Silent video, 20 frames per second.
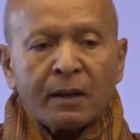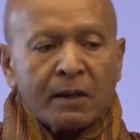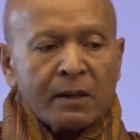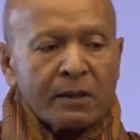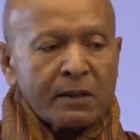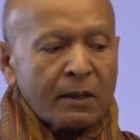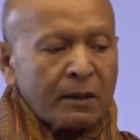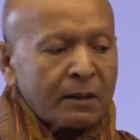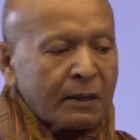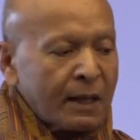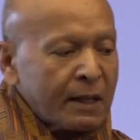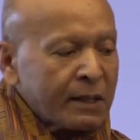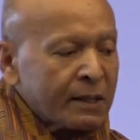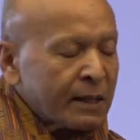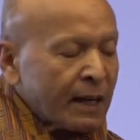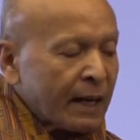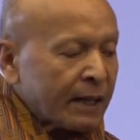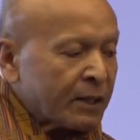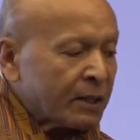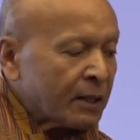So this
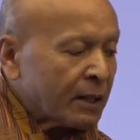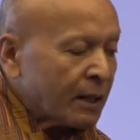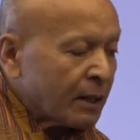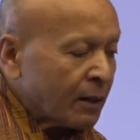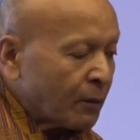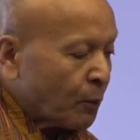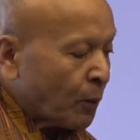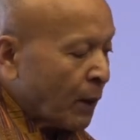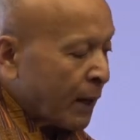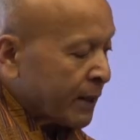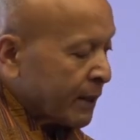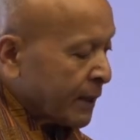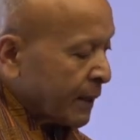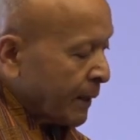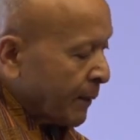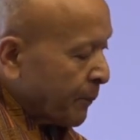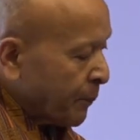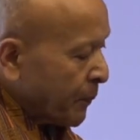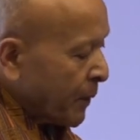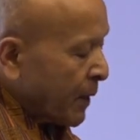actually
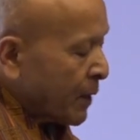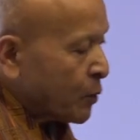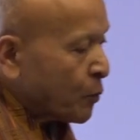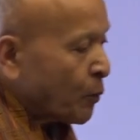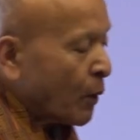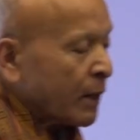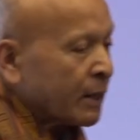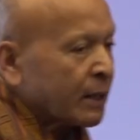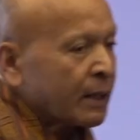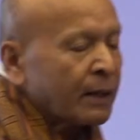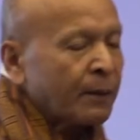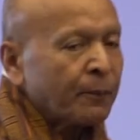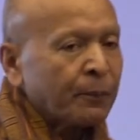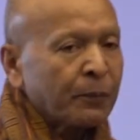is what